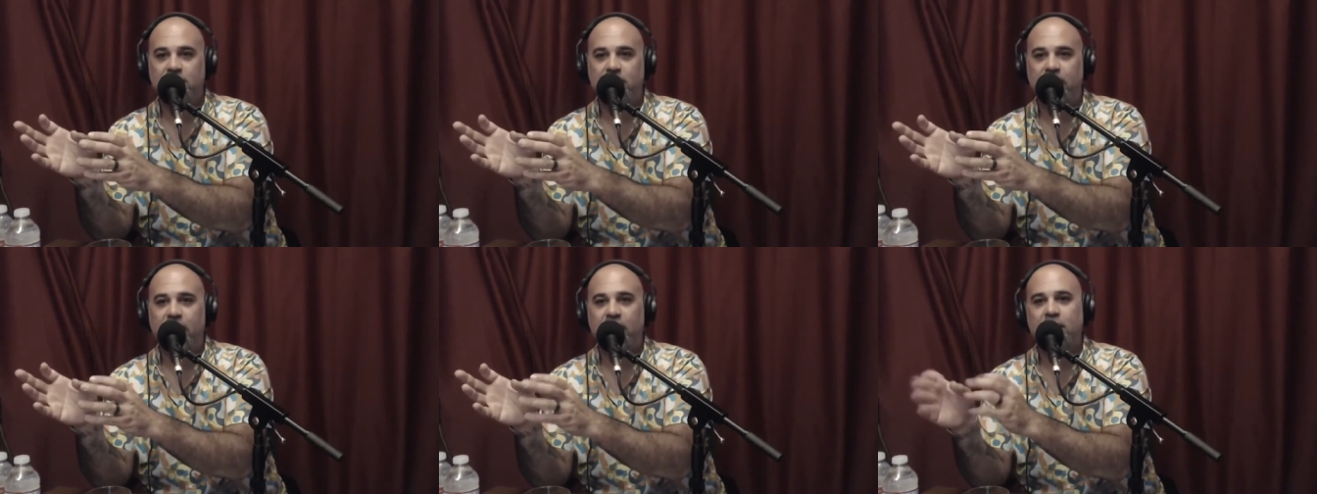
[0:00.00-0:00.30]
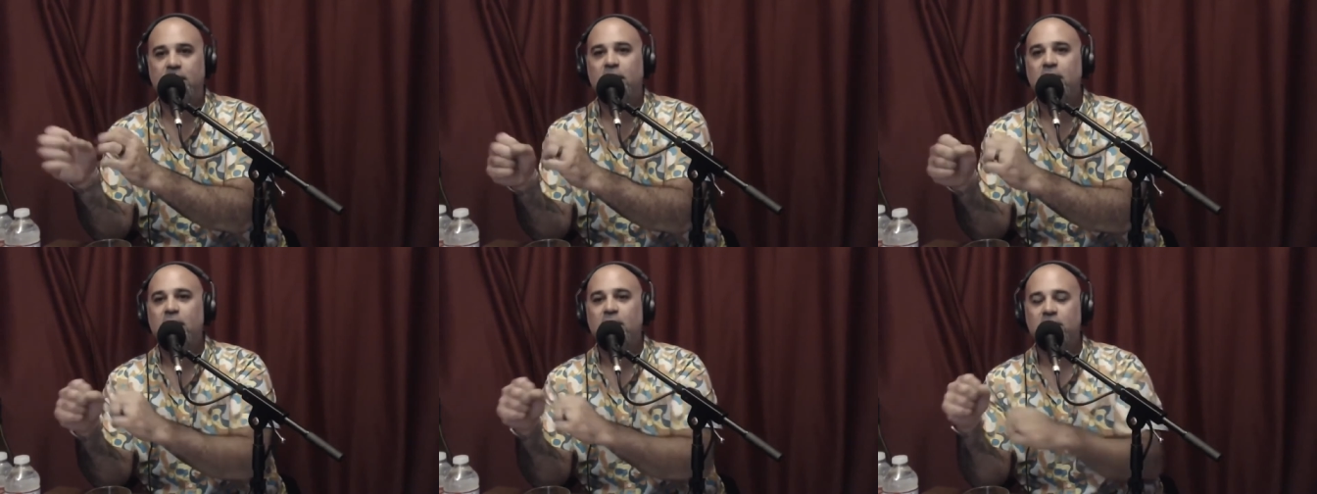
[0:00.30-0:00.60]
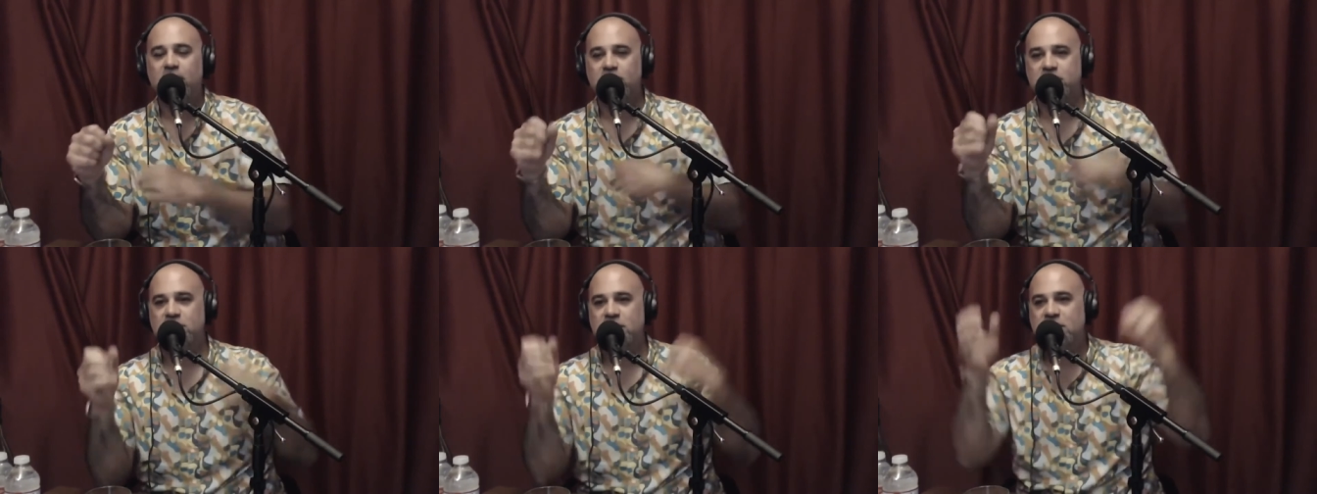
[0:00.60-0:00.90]
Like
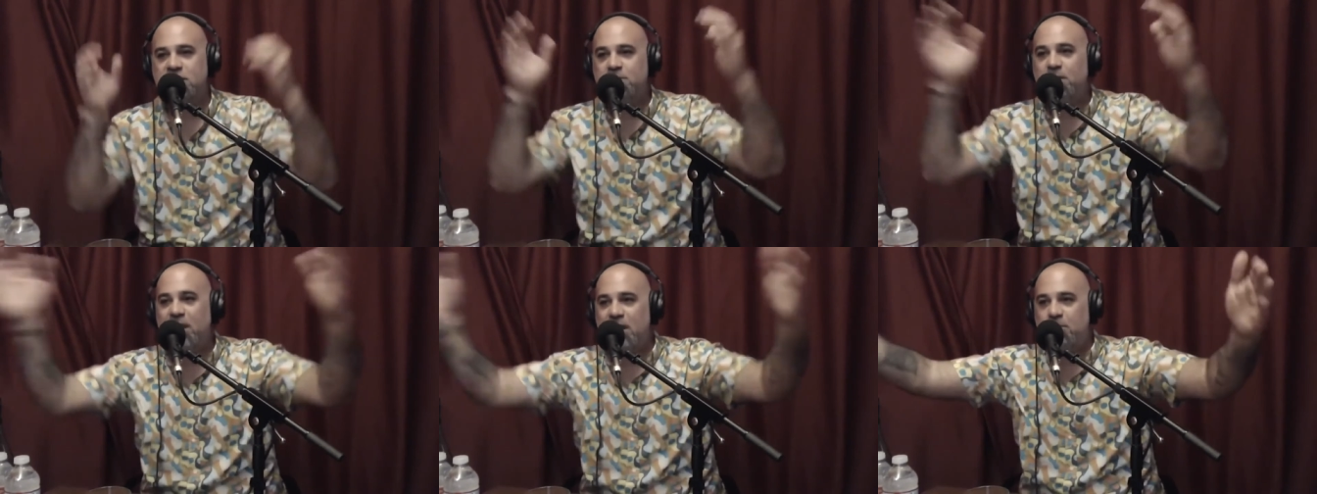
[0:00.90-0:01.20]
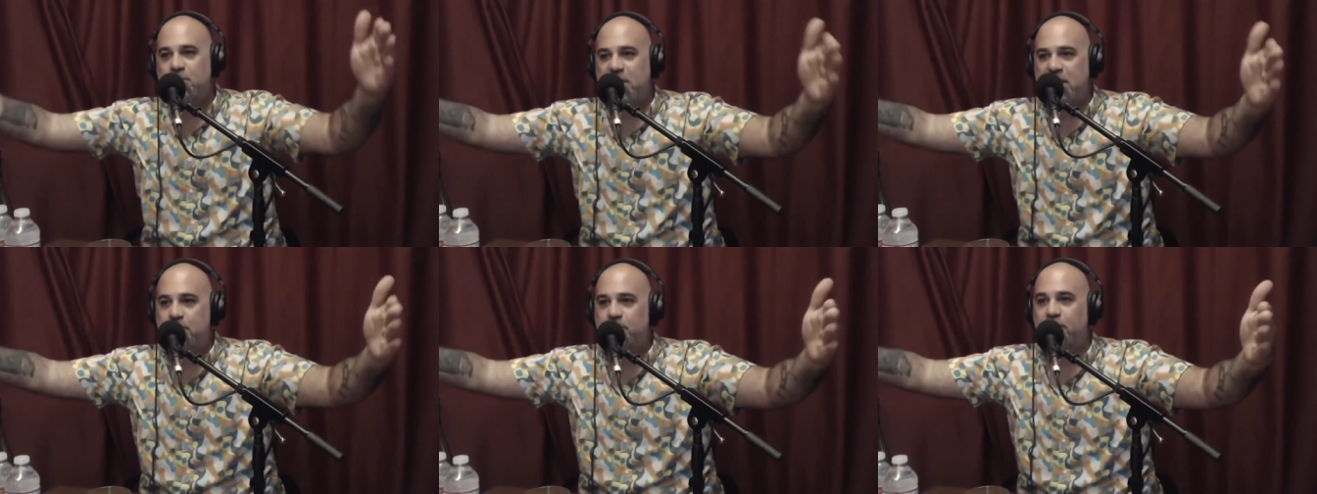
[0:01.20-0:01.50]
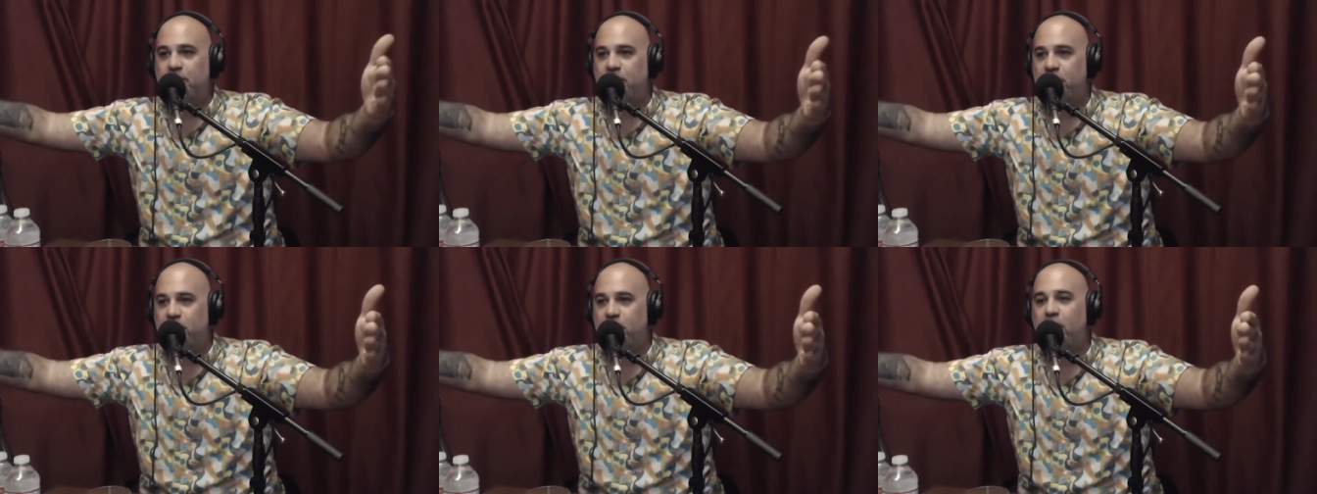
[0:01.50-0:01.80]
there's this right. many
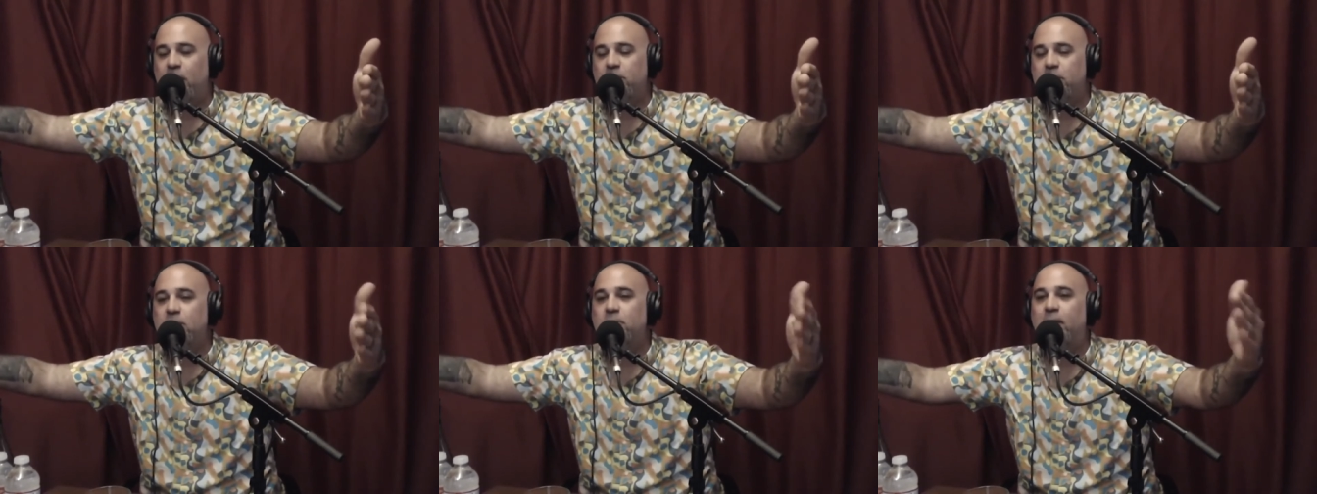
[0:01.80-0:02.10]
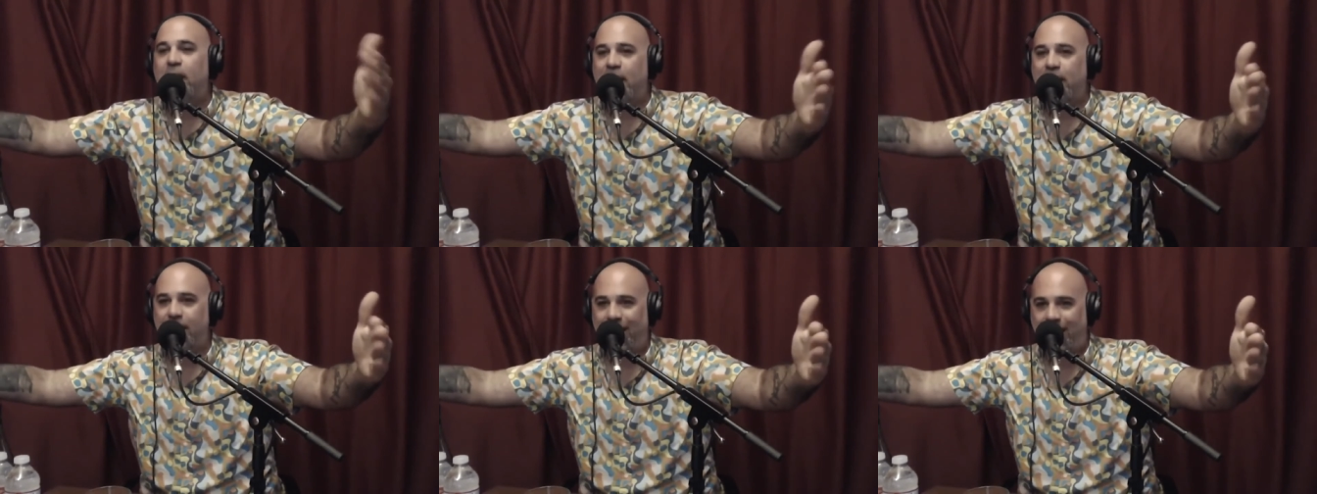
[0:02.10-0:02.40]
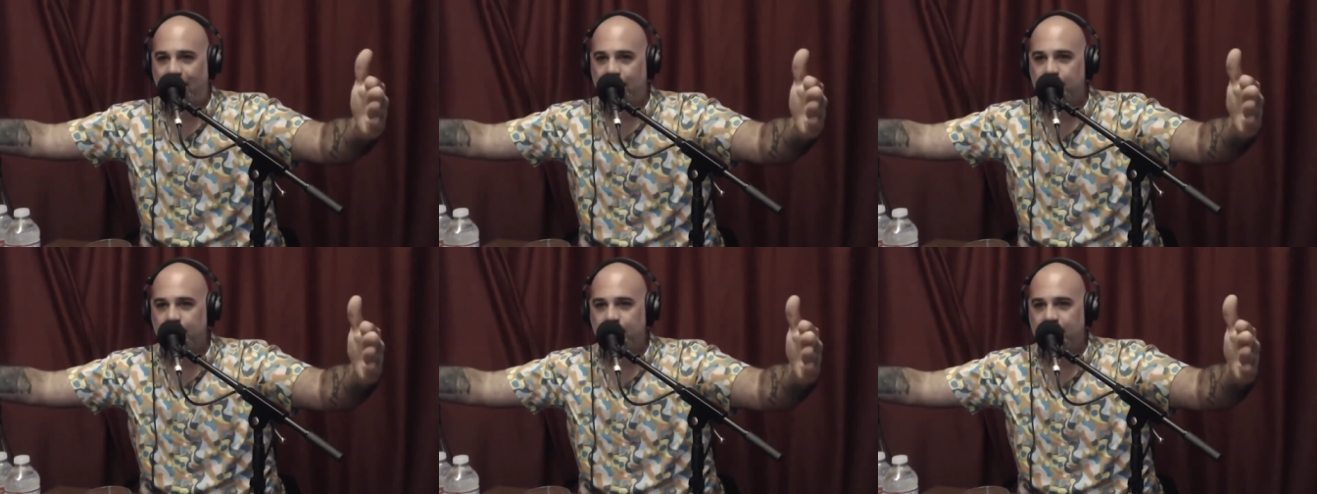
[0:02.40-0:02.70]
people that know who I
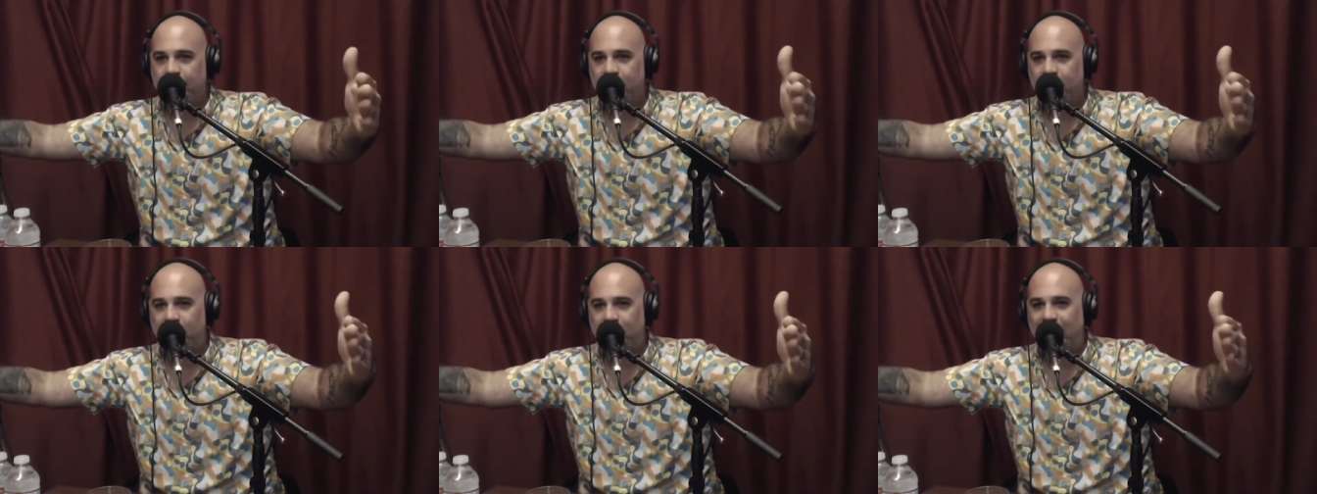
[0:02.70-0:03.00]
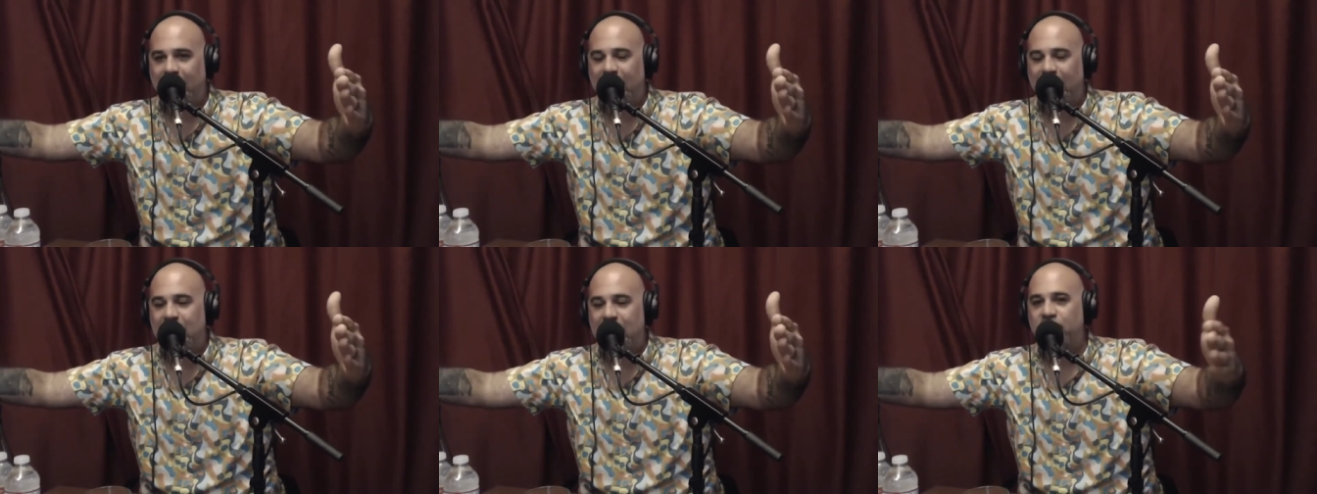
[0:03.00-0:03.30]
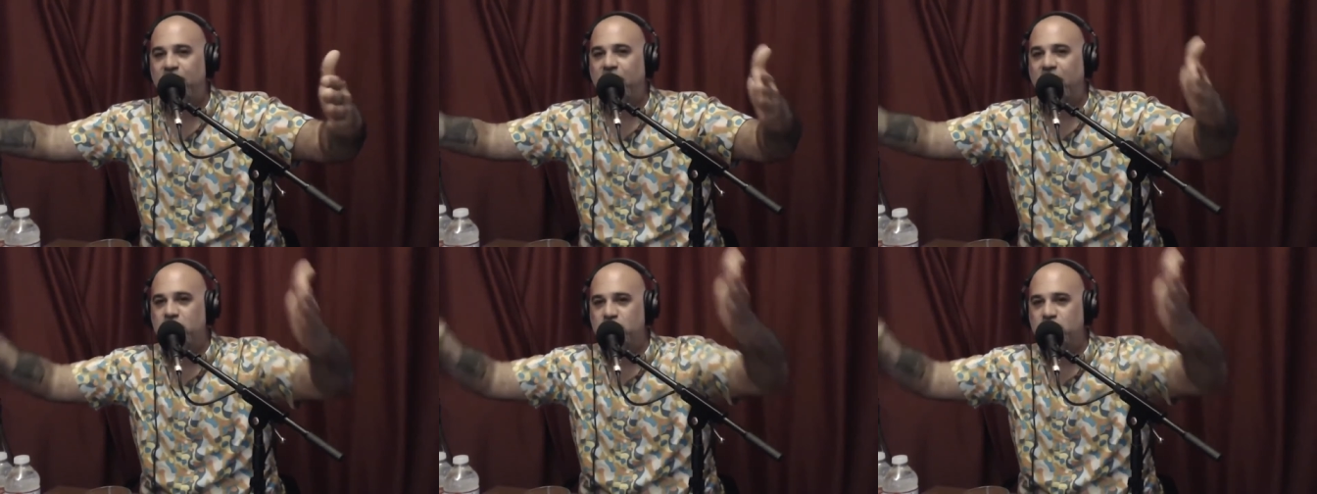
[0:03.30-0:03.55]
am, okay? And if I